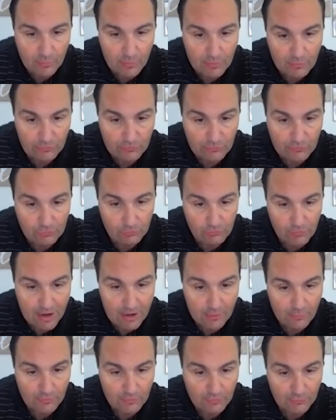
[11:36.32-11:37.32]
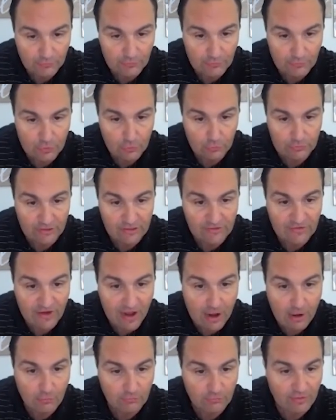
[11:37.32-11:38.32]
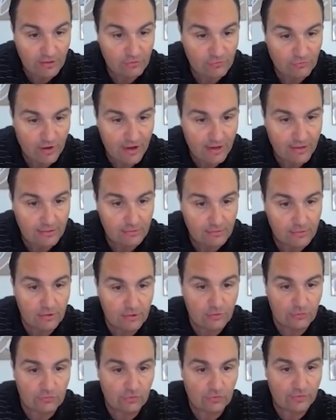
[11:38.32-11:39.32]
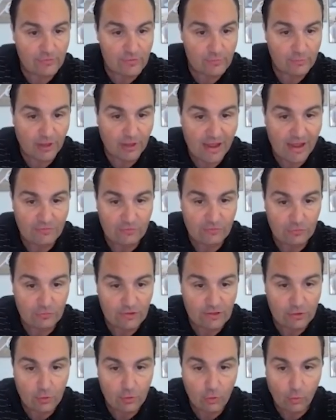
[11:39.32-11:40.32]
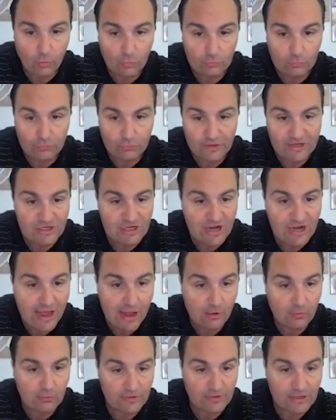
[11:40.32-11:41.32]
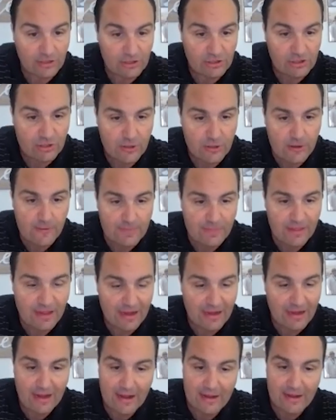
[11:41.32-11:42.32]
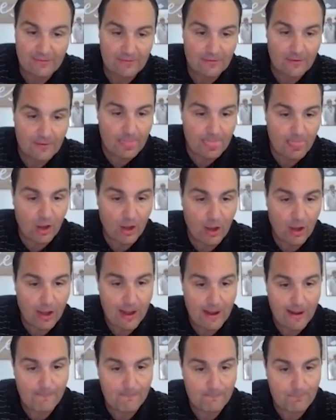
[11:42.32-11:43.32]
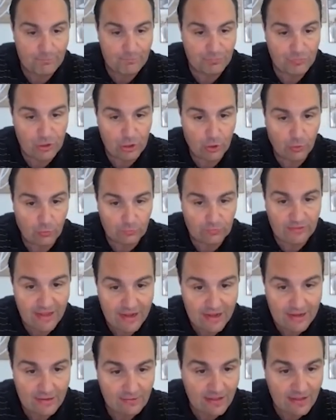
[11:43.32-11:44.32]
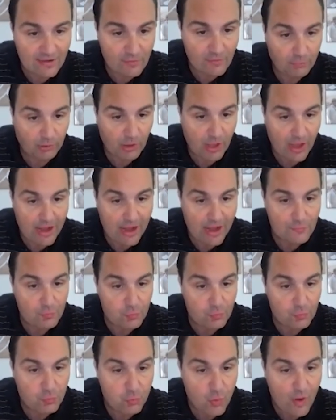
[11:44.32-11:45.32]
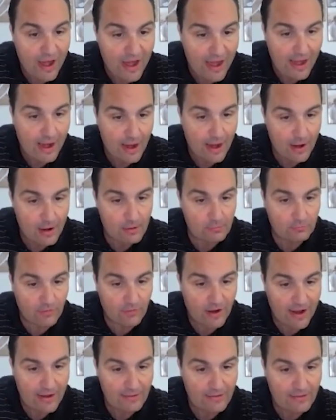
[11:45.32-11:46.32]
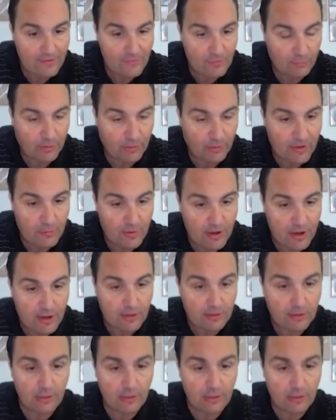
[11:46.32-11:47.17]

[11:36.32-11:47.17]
we were screwing around with, which is cold reach outreach, right? So they replied to the cold reach outreach and, they replied where, right? They replied where.